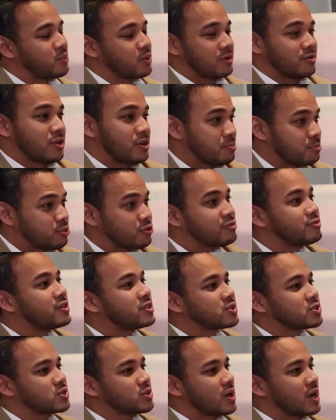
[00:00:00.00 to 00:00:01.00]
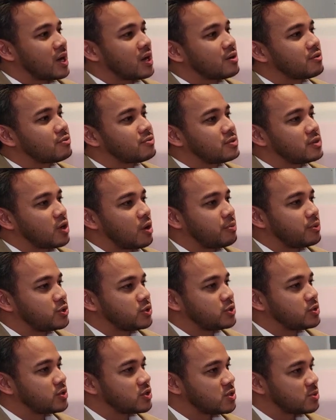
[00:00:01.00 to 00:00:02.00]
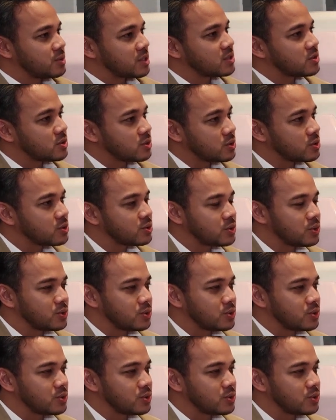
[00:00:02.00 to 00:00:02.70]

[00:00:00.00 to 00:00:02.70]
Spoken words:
We are very privileged to have the opportunity to speak to you.